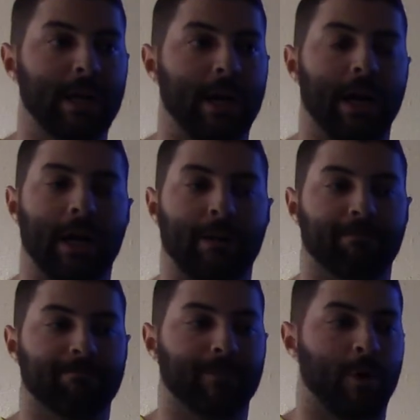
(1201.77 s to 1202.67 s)

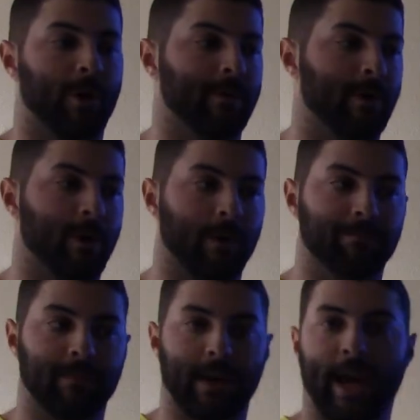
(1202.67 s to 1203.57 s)
All of our
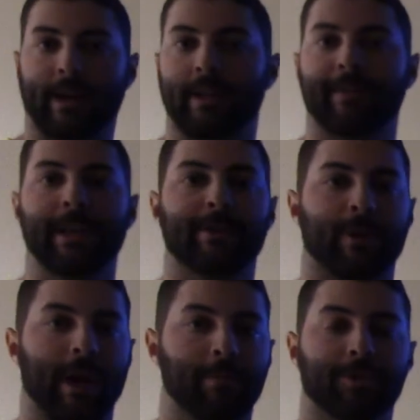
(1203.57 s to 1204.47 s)
activities
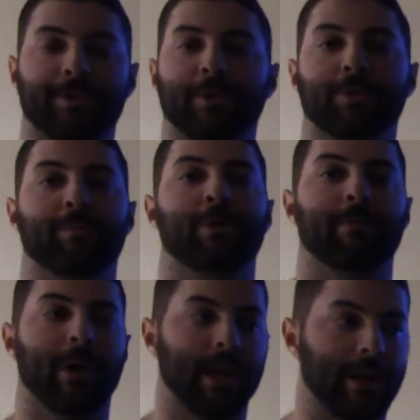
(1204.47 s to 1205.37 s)
are able to put
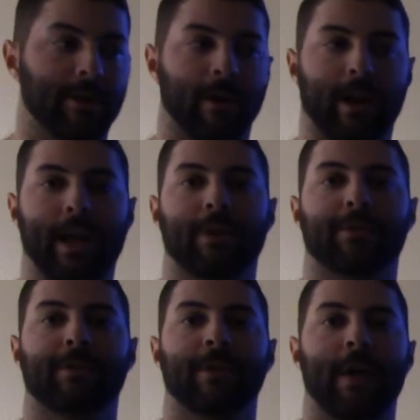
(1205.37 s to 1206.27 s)
money into their
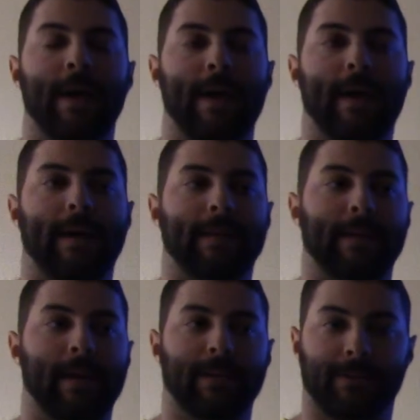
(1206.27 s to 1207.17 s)
accounts
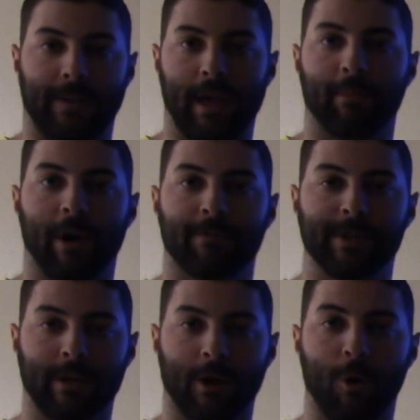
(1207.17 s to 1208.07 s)
and stay above
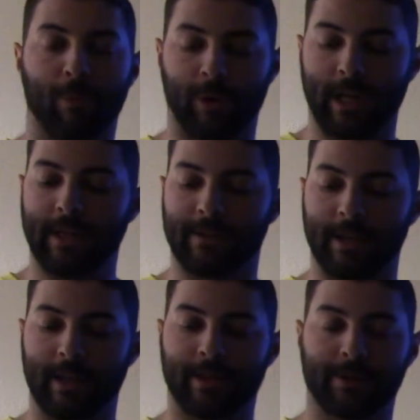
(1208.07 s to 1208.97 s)
zero pretty
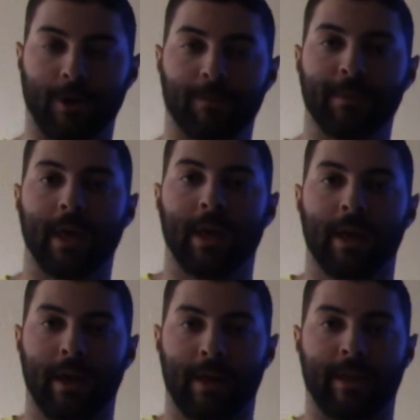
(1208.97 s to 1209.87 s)
easily. So
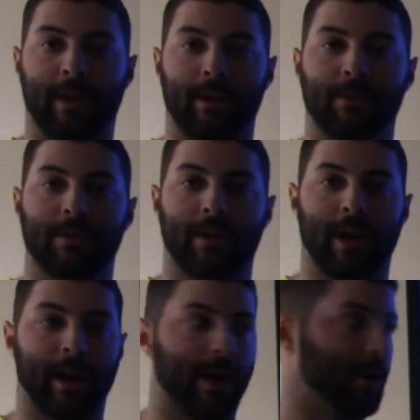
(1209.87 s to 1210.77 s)
thank you,
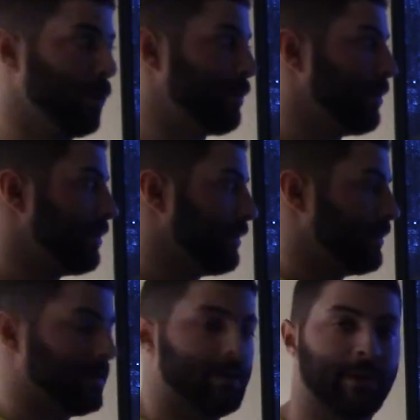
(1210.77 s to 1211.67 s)
and I hope
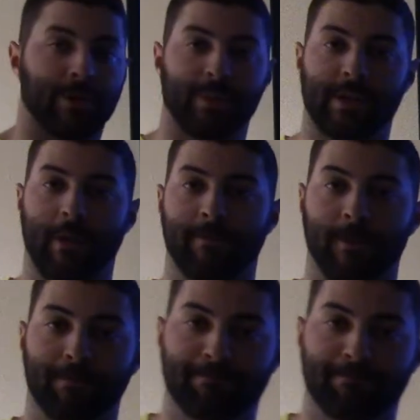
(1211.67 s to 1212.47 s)
this was helpful.